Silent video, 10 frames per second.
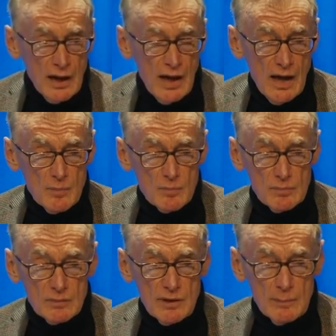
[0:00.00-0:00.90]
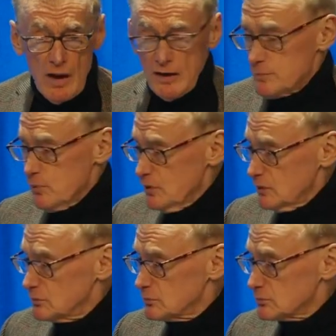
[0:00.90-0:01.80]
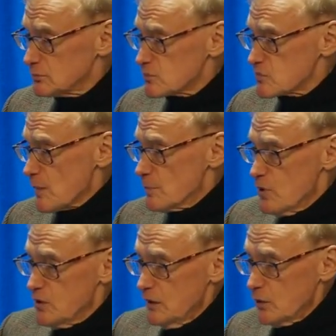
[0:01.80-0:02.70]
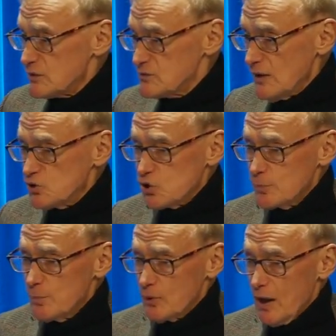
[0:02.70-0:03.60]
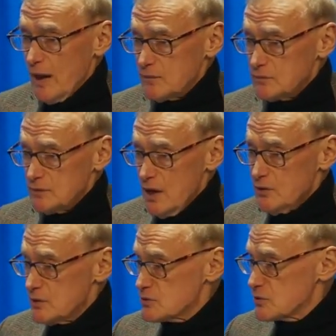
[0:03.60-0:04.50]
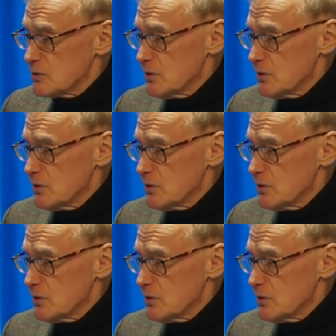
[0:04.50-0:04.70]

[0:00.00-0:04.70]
Um, there might have been some media attention, but I haven't noticed